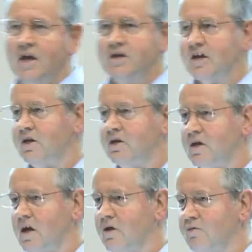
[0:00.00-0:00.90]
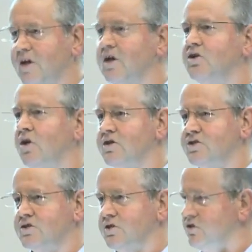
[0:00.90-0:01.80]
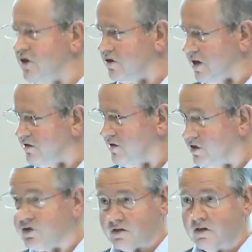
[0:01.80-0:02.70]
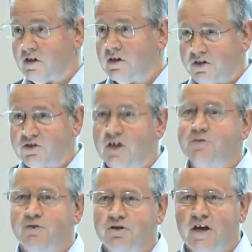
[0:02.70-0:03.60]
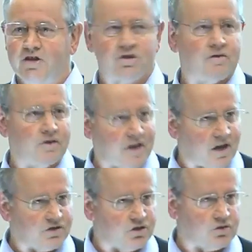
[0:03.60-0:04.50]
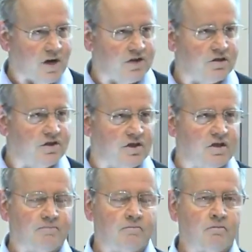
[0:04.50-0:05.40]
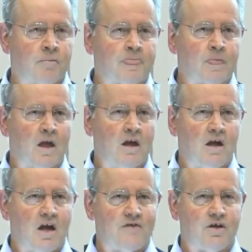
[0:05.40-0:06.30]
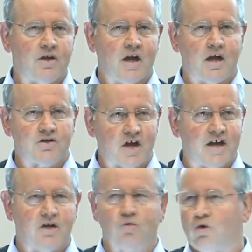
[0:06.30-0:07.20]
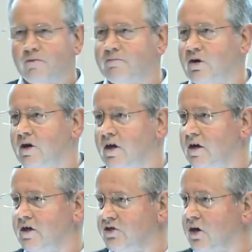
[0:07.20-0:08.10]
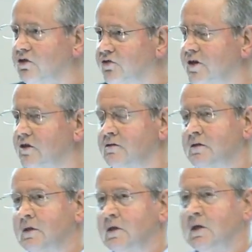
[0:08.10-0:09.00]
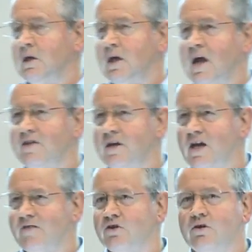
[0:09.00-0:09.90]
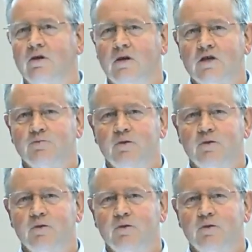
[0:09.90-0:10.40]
And yet he recognises the desperate situation he's in, having taken a woman in adultery and then having her